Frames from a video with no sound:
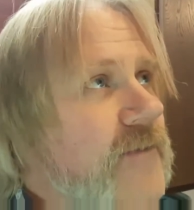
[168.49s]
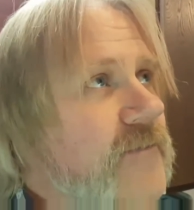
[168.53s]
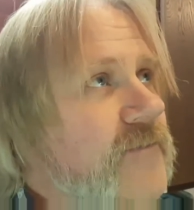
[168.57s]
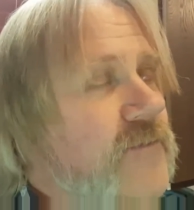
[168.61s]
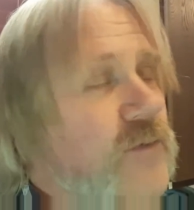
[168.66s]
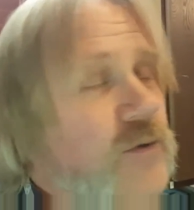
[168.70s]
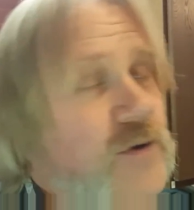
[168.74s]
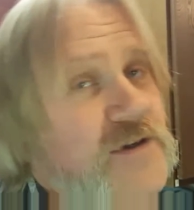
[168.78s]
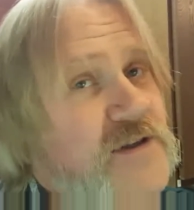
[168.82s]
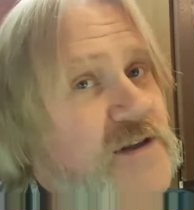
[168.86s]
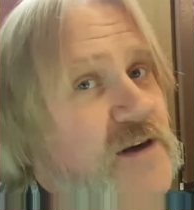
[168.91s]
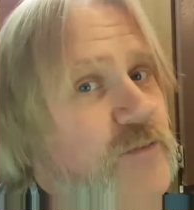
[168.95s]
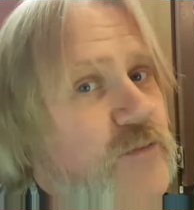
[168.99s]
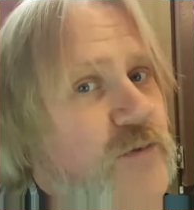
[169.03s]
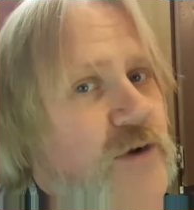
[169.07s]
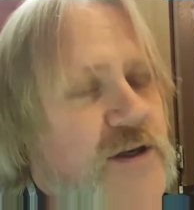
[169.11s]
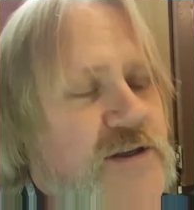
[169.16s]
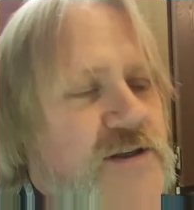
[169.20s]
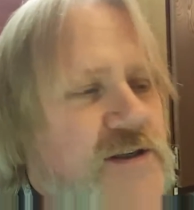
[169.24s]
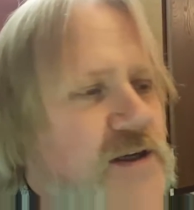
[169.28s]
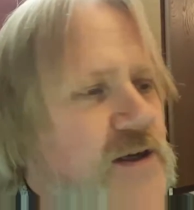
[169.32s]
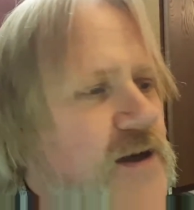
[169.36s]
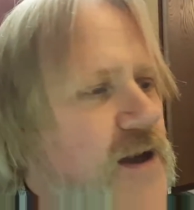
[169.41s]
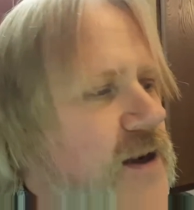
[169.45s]
for some
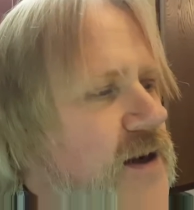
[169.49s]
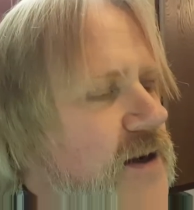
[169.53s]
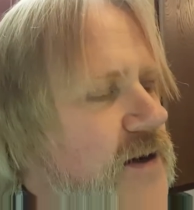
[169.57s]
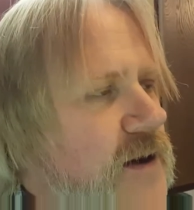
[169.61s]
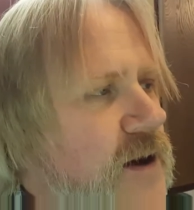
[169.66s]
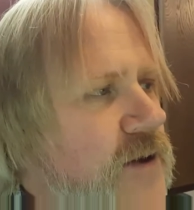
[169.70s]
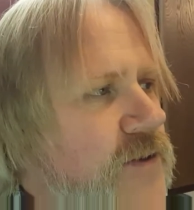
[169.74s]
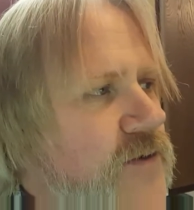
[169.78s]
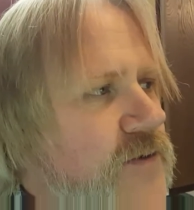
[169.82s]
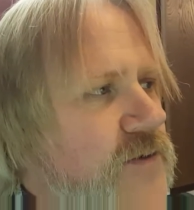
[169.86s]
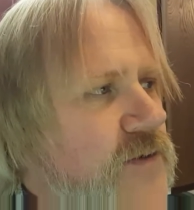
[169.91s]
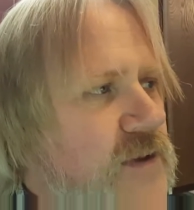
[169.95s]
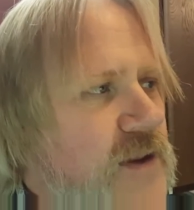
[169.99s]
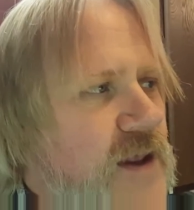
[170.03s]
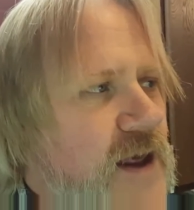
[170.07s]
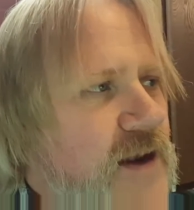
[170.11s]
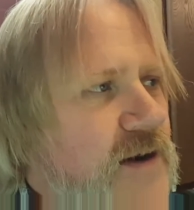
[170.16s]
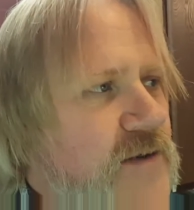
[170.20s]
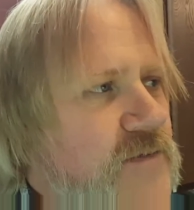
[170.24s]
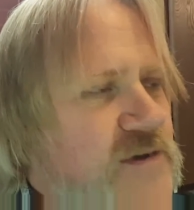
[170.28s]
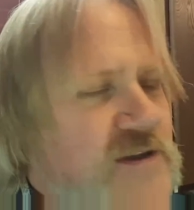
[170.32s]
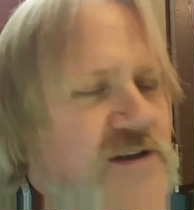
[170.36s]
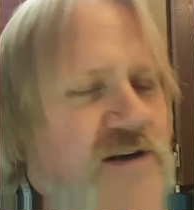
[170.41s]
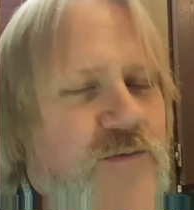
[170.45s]
reason other
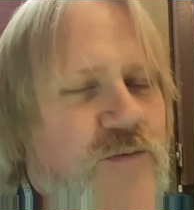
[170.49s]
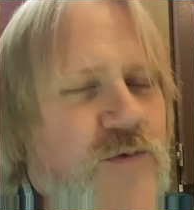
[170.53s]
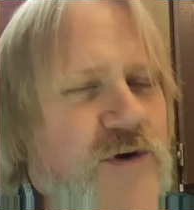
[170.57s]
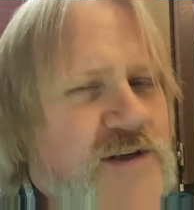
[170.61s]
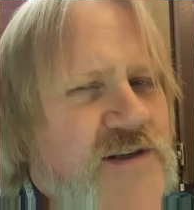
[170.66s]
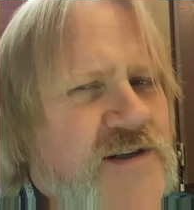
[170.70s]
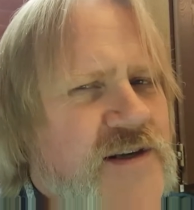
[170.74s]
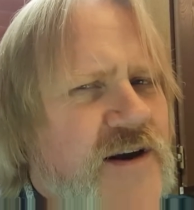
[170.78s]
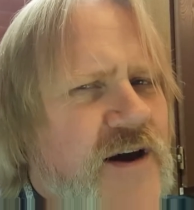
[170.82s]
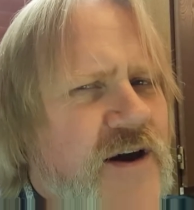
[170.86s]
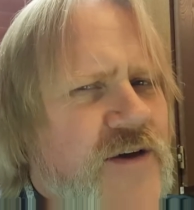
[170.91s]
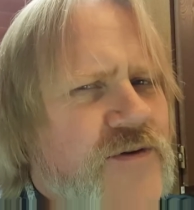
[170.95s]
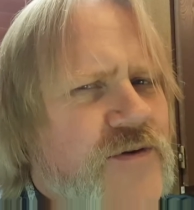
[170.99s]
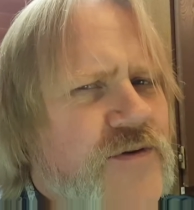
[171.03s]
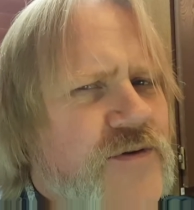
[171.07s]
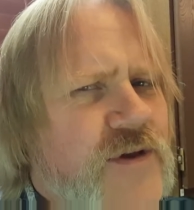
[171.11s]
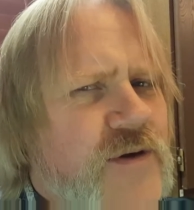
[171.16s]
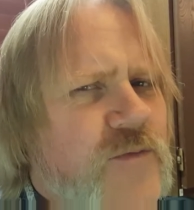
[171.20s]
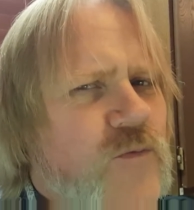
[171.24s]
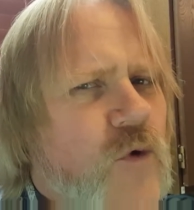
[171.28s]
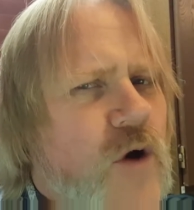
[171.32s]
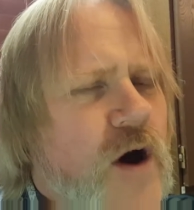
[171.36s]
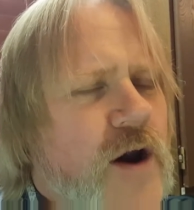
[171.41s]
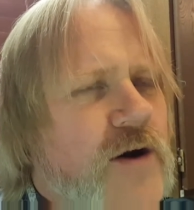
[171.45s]

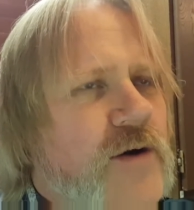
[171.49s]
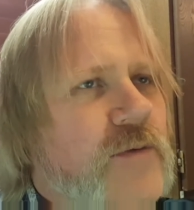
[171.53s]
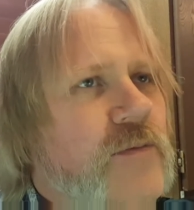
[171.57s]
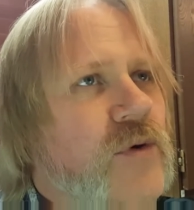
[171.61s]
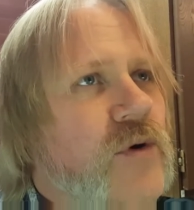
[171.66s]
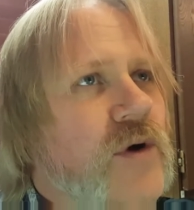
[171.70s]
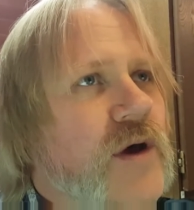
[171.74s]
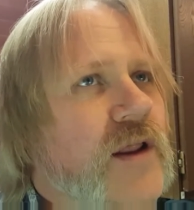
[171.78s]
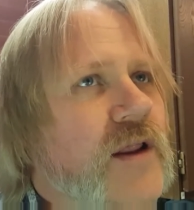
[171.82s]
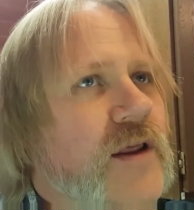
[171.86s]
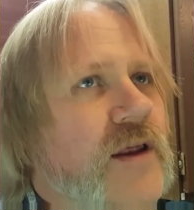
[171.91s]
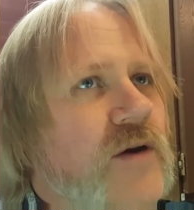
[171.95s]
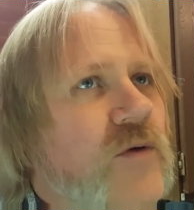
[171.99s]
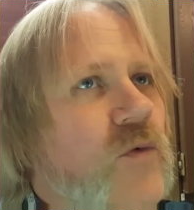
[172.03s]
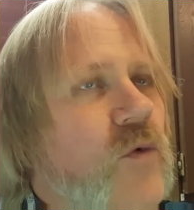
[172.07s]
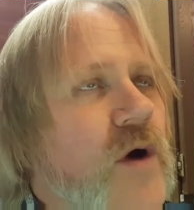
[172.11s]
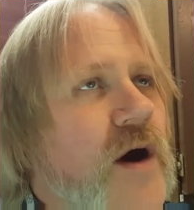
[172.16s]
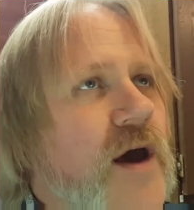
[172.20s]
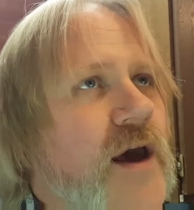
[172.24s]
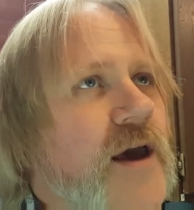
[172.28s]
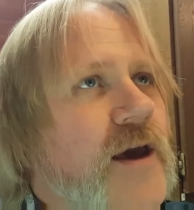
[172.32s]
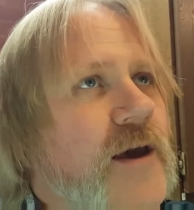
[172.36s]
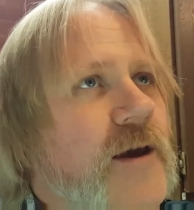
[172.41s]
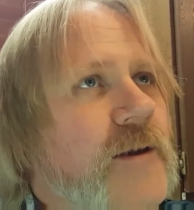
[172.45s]
than water boiling
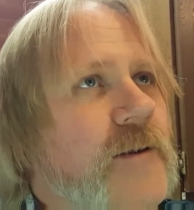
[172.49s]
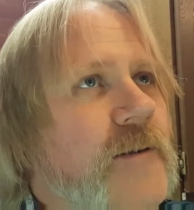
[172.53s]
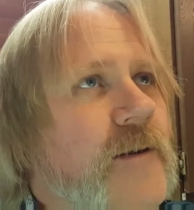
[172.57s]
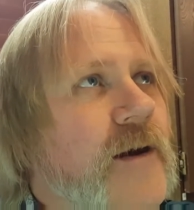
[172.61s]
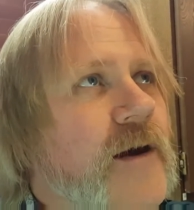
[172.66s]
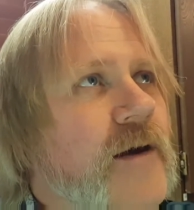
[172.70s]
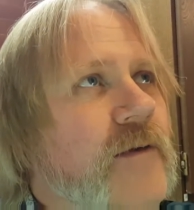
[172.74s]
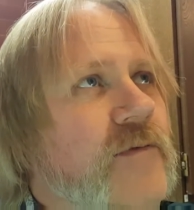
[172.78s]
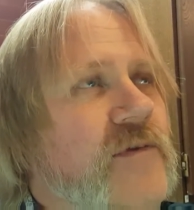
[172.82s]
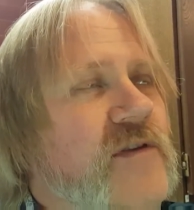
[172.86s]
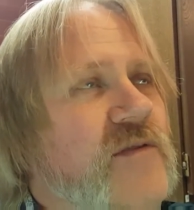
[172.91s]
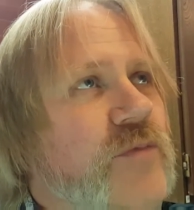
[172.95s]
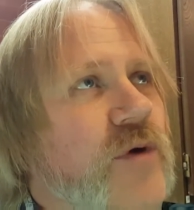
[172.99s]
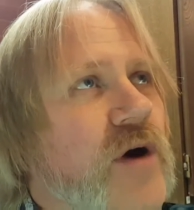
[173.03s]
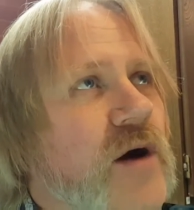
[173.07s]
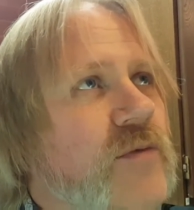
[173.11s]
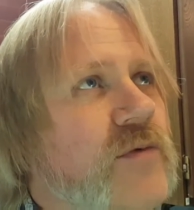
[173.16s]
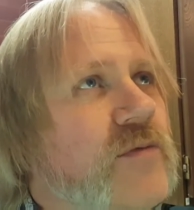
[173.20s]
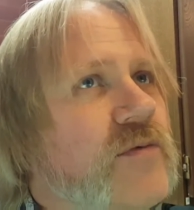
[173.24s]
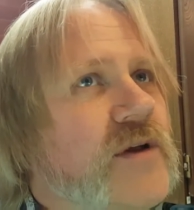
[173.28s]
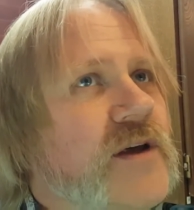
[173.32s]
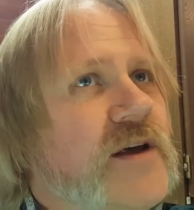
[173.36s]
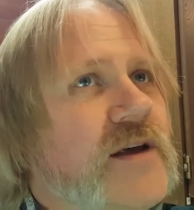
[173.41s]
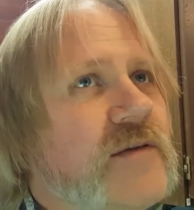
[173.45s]
away. It's
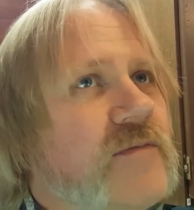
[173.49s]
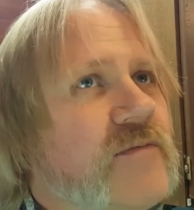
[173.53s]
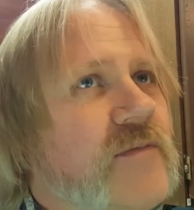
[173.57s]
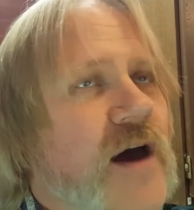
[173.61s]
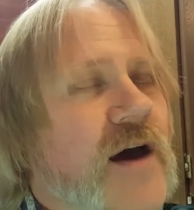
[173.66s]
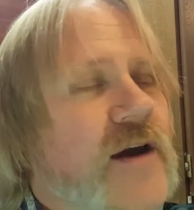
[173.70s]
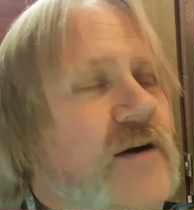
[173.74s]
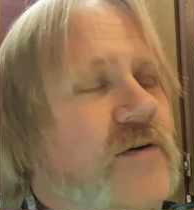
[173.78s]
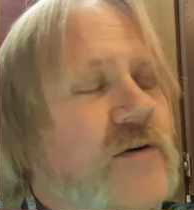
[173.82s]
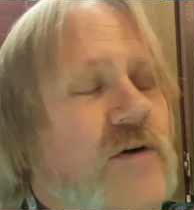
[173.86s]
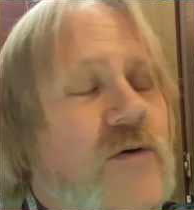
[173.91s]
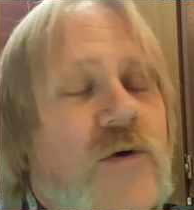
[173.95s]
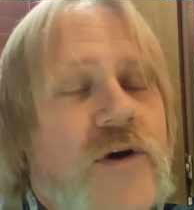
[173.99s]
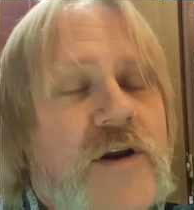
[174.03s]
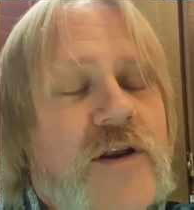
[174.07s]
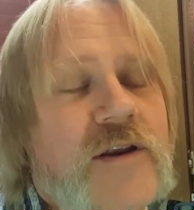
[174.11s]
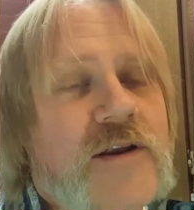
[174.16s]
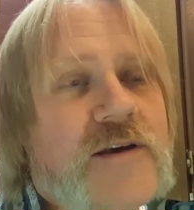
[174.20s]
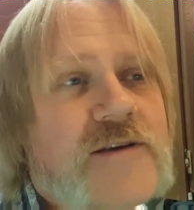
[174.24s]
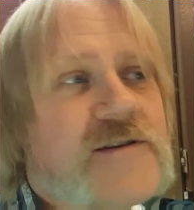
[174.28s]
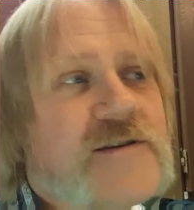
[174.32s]
probably, I don't know what it